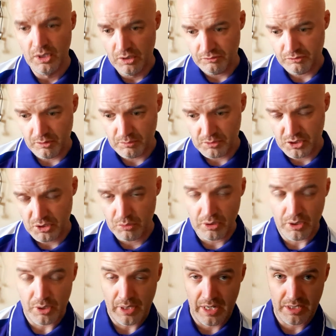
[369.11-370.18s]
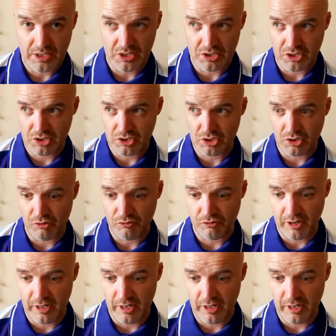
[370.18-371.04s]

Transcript: from shooting locations and stuff,